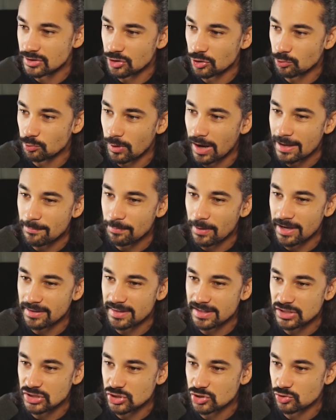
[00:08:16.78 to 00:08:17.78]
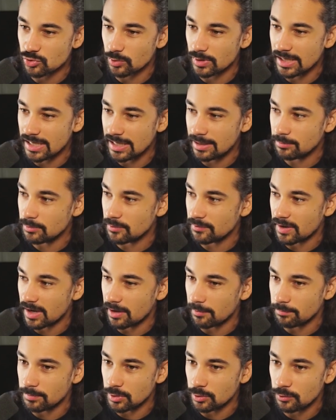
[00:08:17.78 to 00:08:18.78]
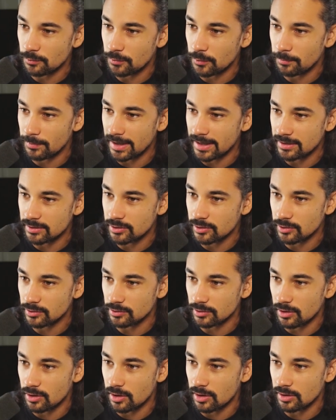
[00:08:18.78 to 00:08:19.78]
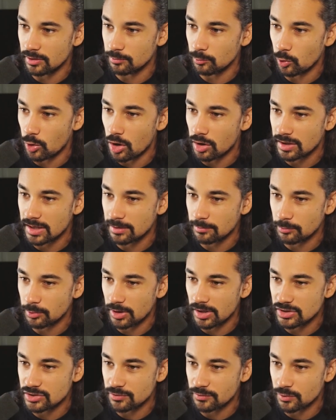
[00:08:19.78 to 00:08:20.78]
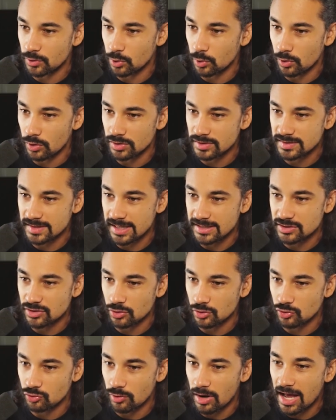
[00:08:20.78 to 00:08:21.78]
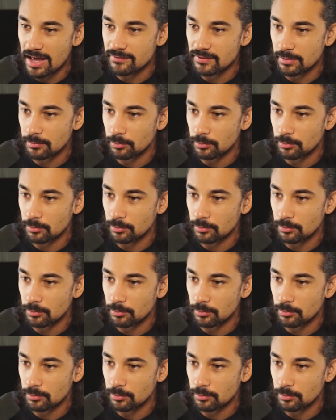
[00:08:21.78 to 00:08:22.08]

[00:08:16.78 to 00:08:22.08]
you're right by this stream. You've got a beautiful manicured lawn, walking bridge, of course. That's your driving